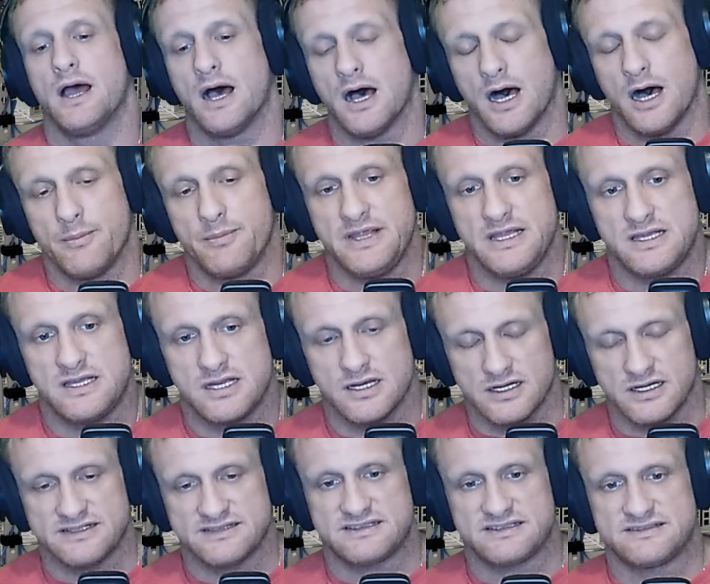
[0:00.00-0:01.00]
I'll be
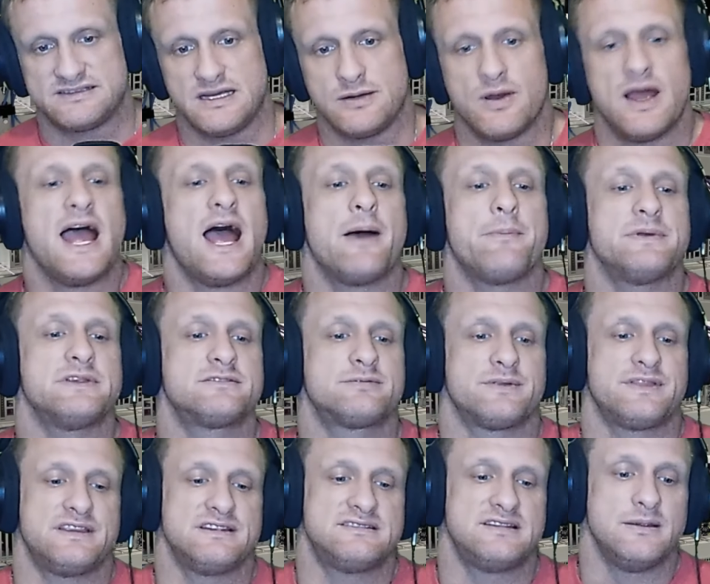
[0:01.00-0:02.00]
curious to see what happens
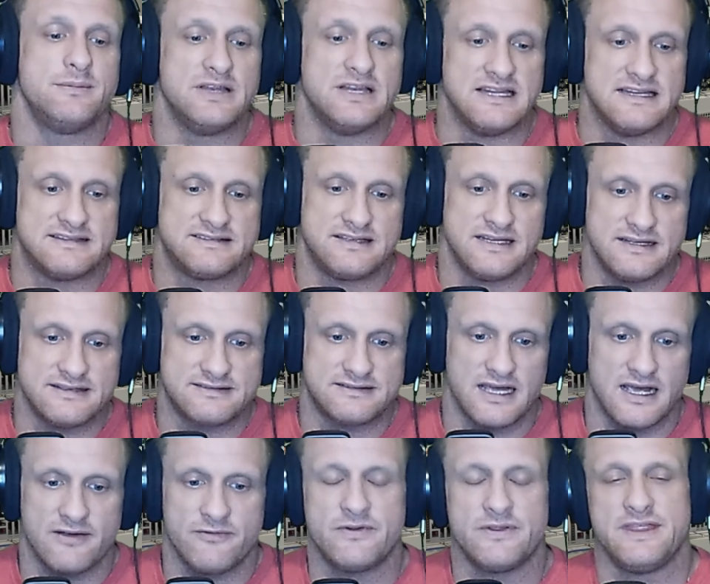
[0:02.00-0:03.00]
with the CBDC
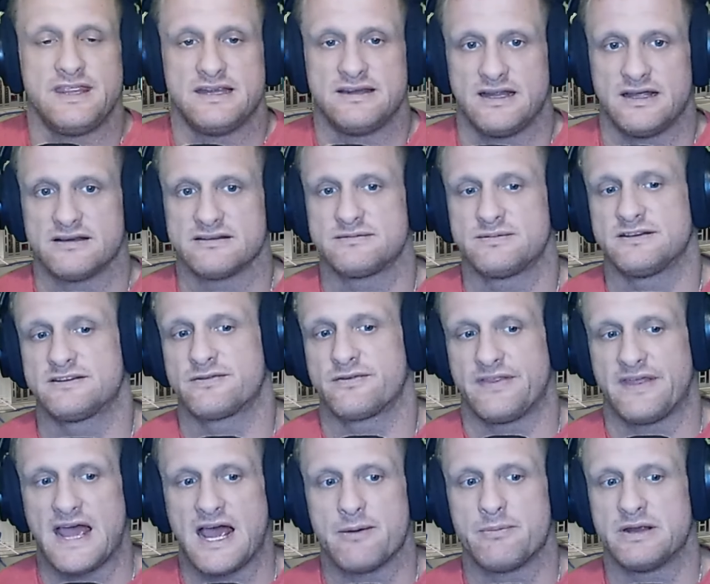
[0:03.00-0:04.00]
stuff and the announcements for
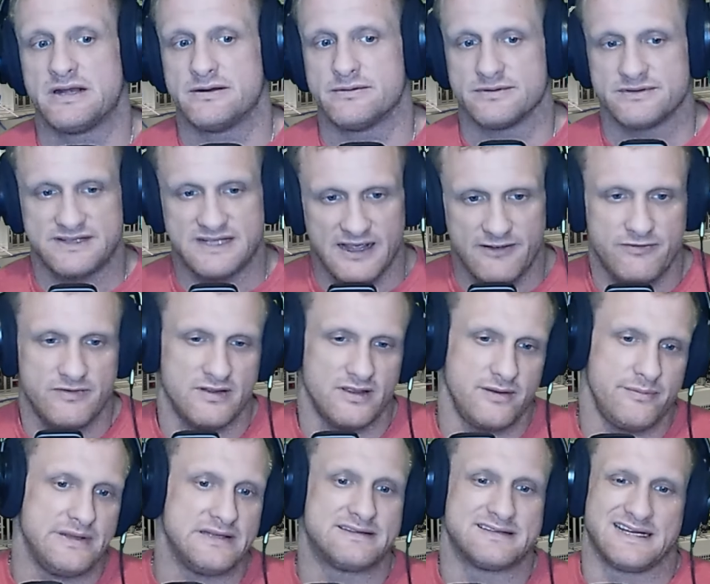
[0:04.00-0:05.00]
that, but it will
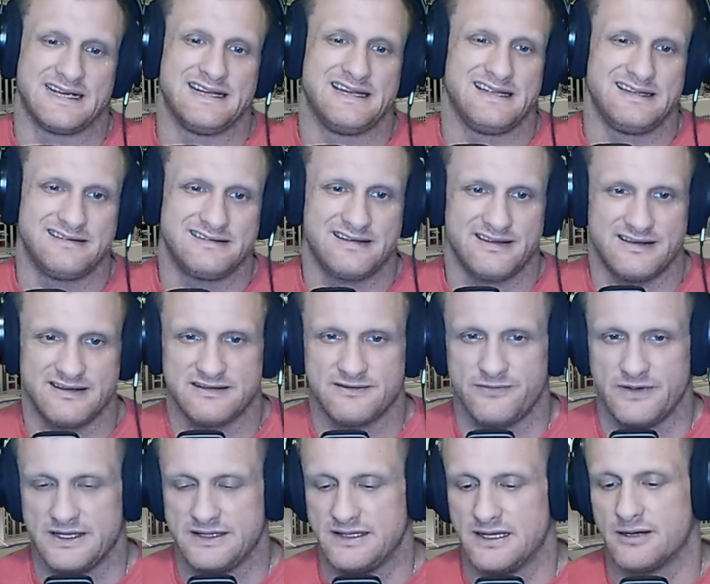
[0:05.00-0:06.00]
definitely be tied into this
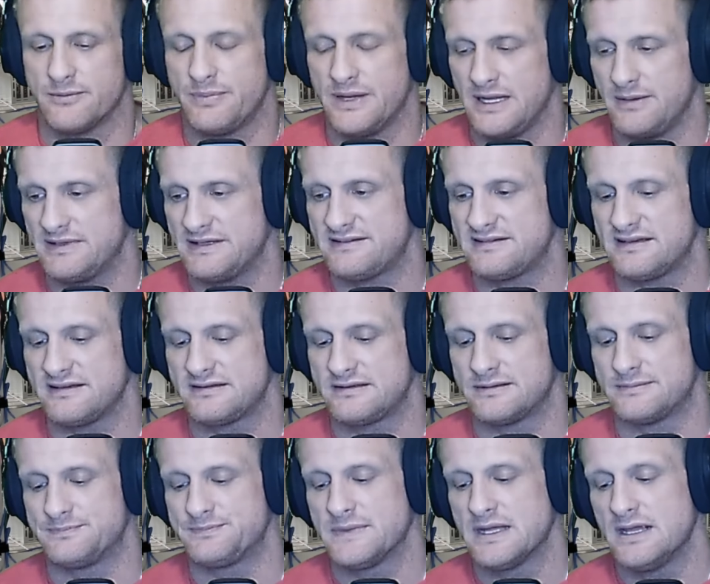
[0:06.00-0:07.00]
FedNow payment
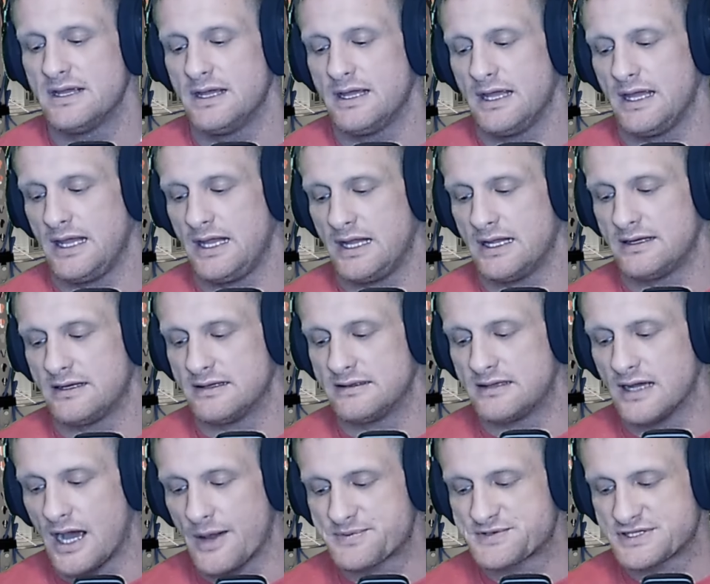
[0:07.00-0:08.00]
system, and
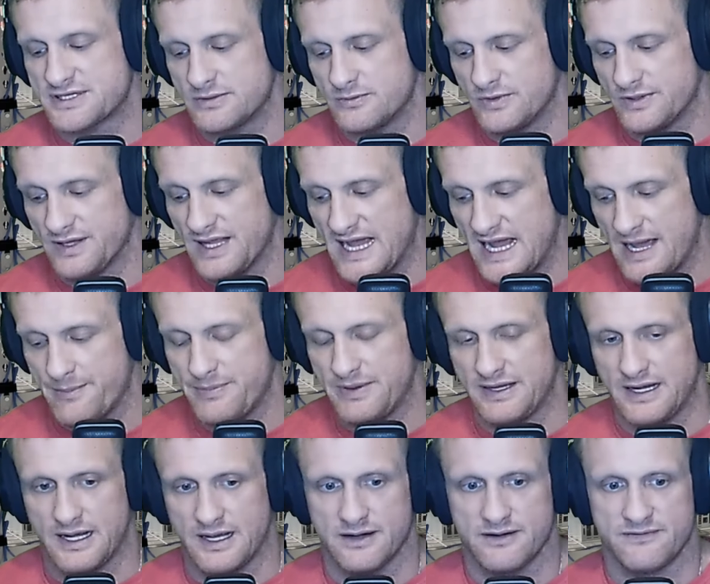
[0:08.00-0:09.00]
adoption will
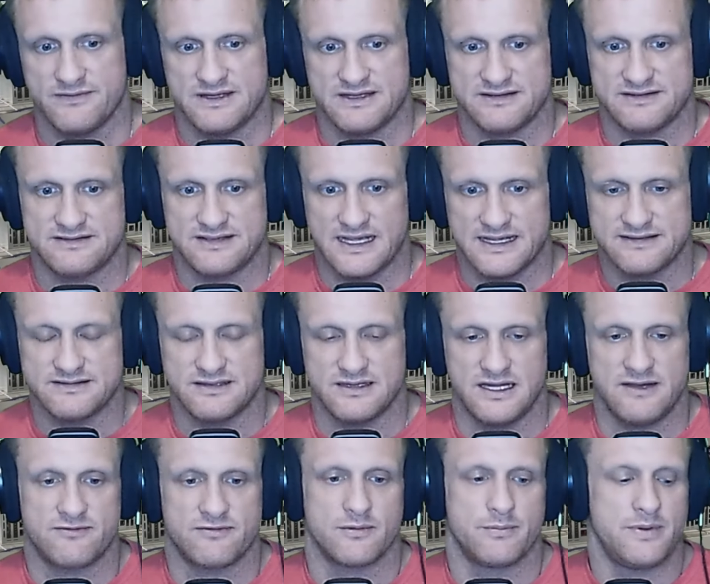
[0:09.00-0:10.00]
happen out of
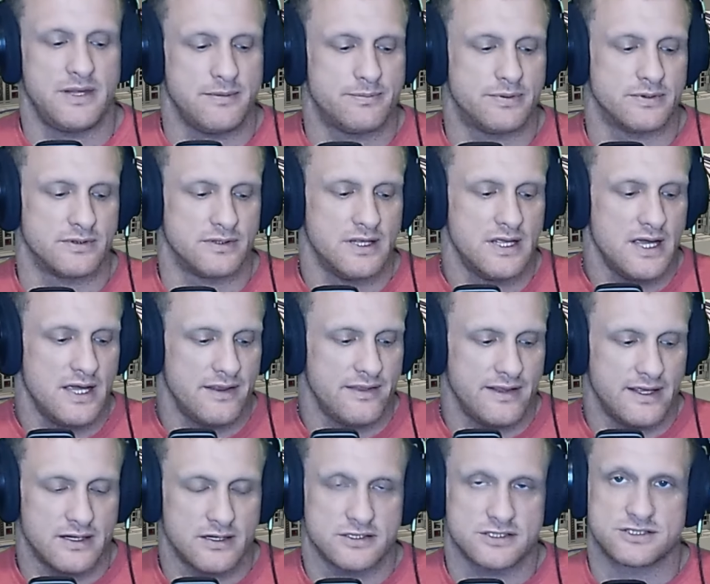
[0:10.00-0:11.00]
necessity for people
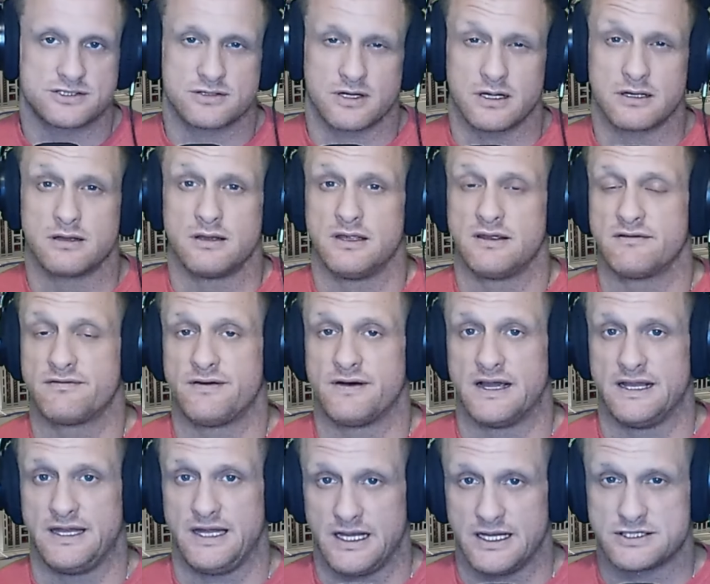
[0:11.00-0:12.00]
that are struggling
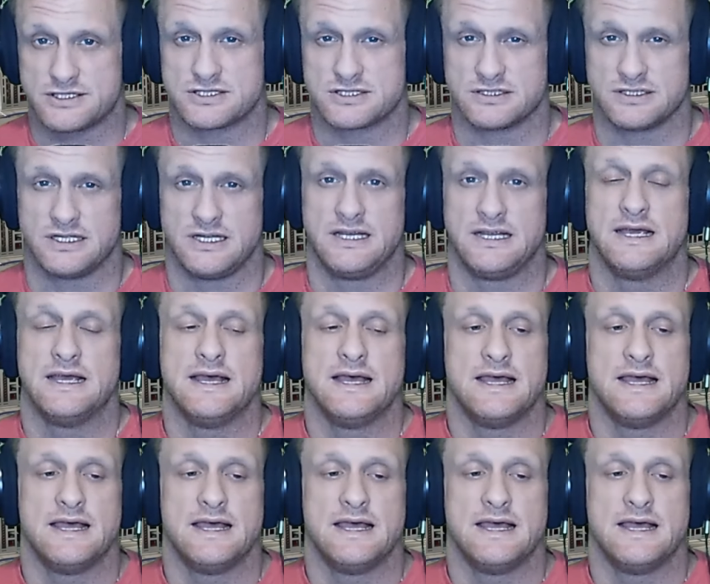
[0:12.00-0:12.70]
financially.